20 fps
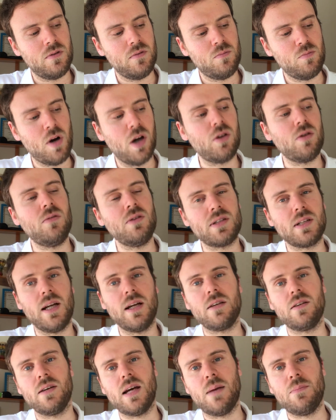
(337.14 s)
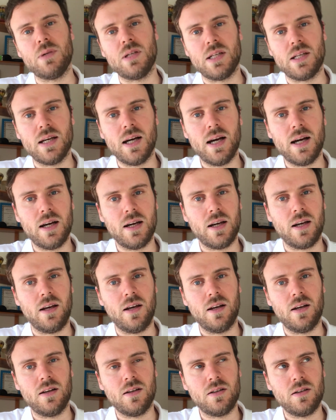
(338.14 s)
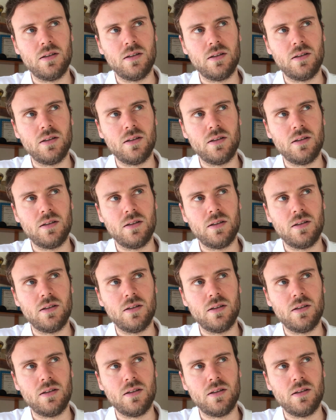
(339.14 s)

models like the mbti